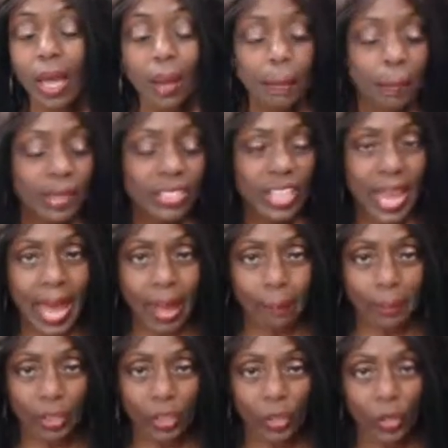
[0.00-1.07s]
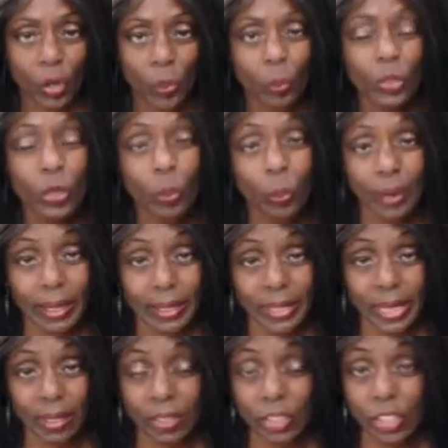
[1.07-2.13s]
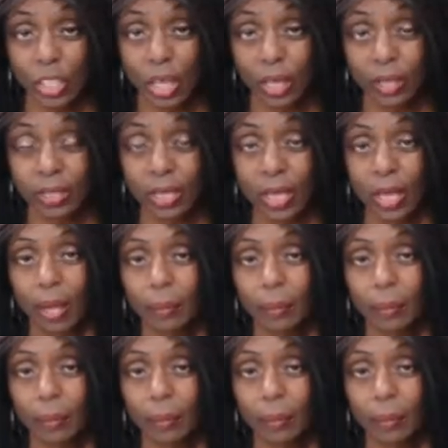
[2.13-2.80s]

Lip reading: much happier when you break it down in chunks,